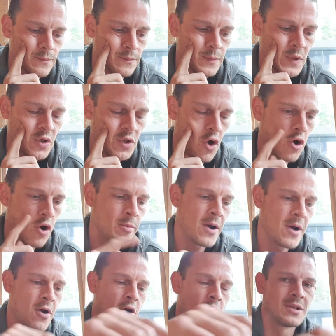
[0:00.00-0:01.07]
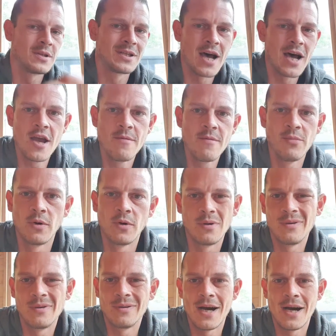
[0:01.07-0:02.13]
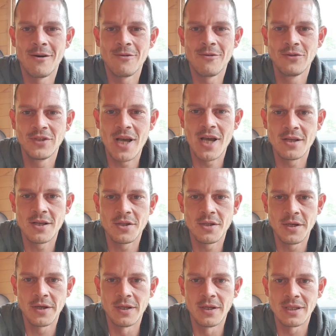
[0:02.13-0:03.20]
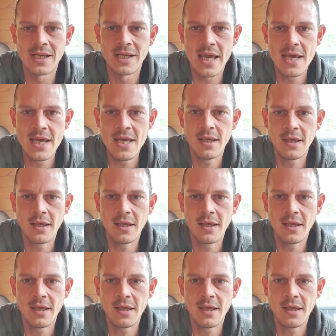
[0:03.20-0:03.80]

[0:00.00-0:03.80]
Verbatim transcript: We talk about all the time, but how long is it actually going to take?